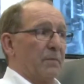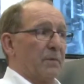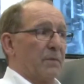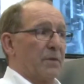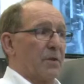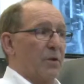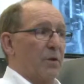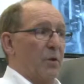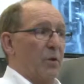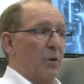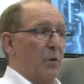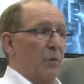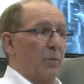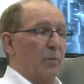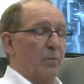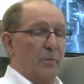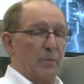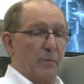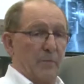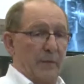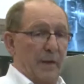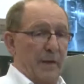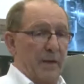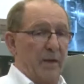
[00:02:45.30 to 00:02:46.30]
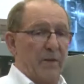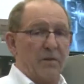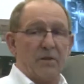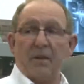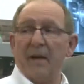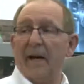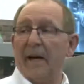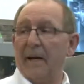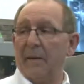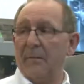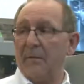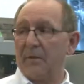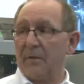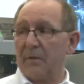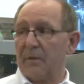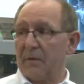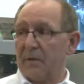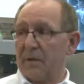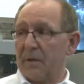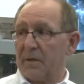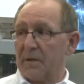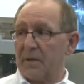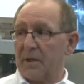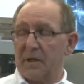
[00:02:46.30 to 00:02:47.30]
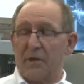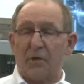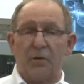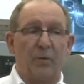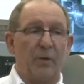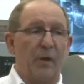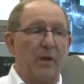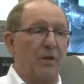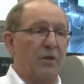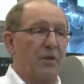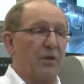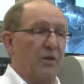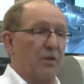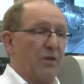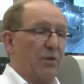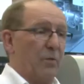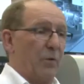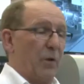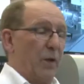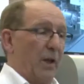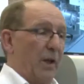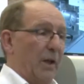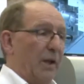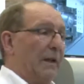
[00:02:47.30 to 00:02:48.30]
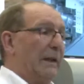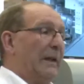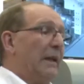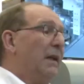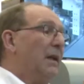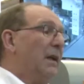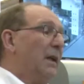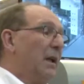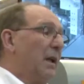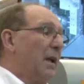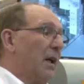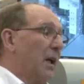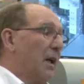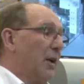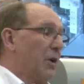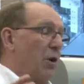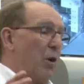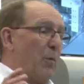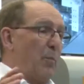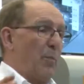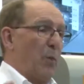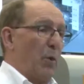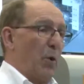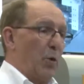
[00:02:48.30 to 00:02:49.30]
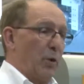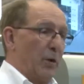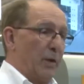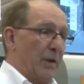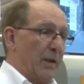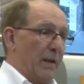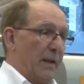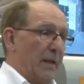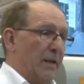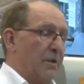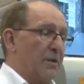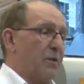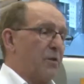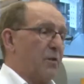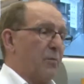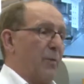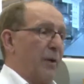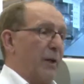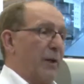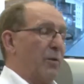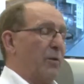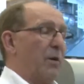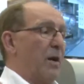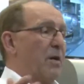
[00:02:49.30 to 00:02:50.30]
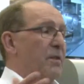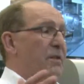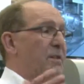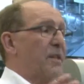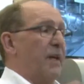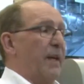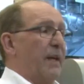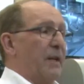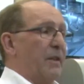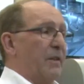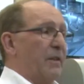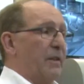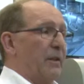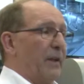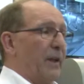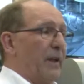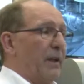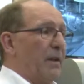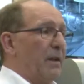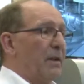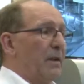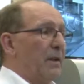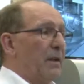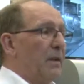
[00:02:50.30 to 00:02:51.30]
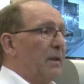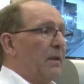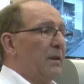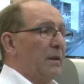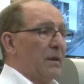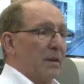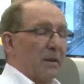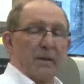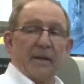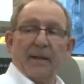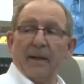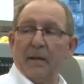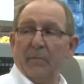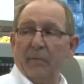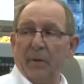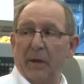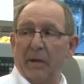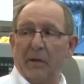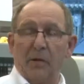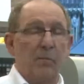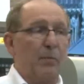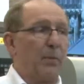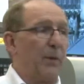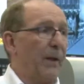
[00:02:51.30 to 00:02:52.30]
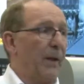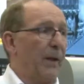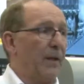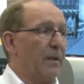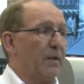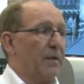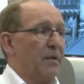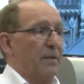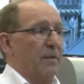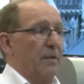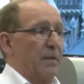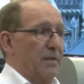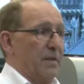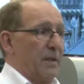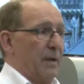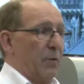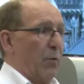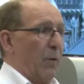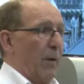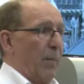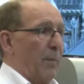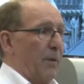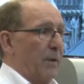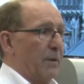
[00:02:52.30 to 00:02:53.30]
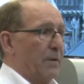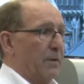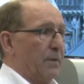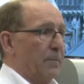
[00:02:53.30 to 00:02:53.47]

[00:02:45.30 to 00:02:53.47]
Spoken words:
So many times, situations where a component needs to be ground secondary can be completed on this equipment.